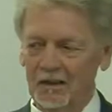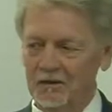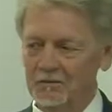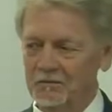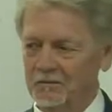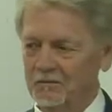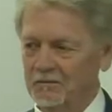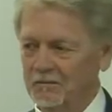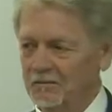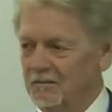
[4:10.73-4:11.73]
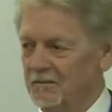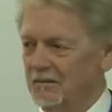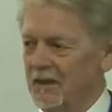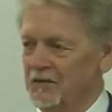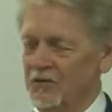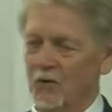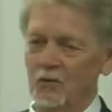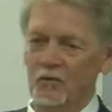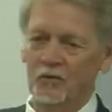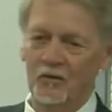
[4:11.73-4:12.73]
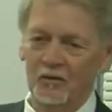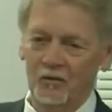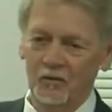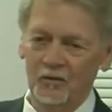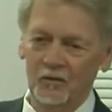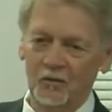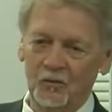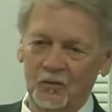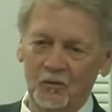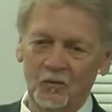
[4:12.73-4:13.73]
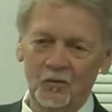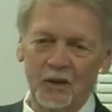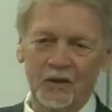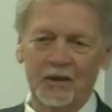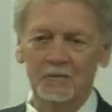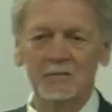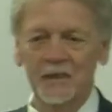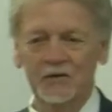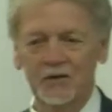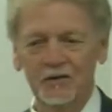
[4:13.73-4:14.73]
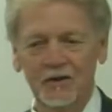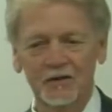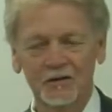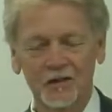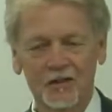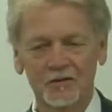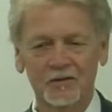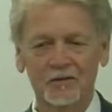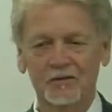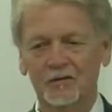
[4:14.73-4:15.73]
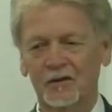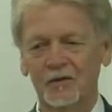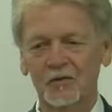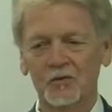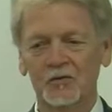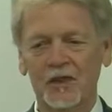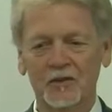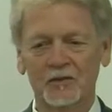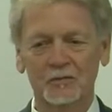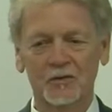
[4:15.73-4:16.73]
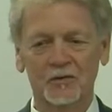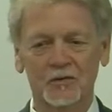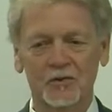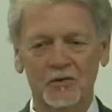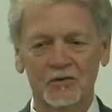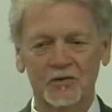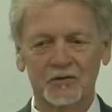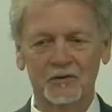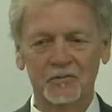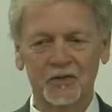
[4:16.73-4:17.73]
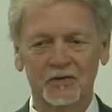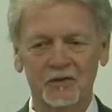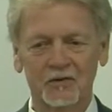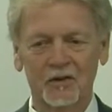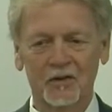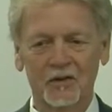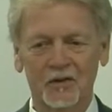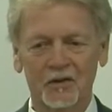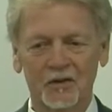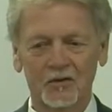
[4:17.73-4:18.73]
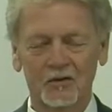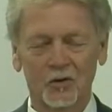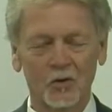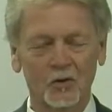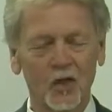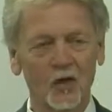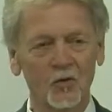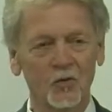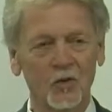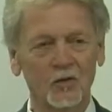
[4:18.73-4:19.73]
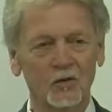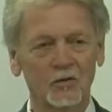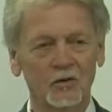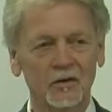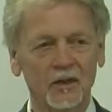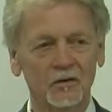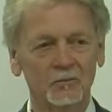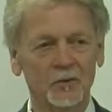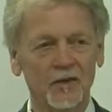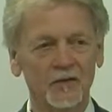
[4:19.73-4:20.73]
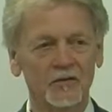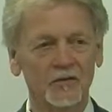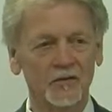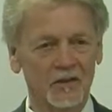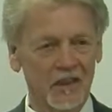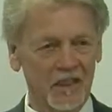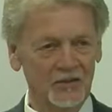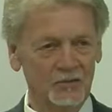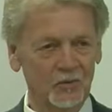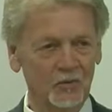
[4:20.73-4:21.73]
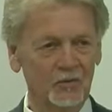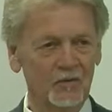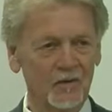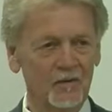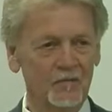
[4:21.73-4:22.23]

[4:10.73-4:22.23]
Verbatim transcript: Um, and so we are commissioned in, in the New Testament, the church is commissioned to go in all the world and preach the gospel.